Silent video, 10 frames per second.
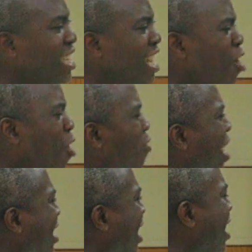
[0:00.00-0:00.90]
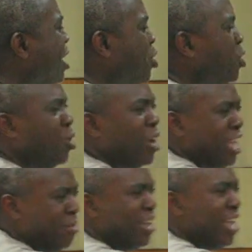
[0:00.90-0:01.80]
over the issue to
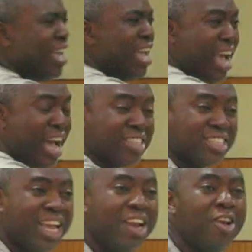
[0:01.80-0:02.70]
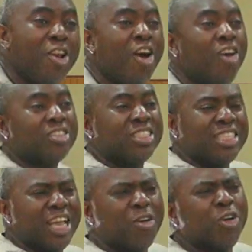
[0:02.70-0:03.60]
Him and saying, Lord, take
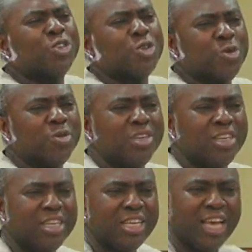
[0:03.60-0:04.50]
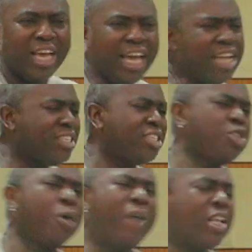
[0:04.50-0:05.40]
control. It is your battle.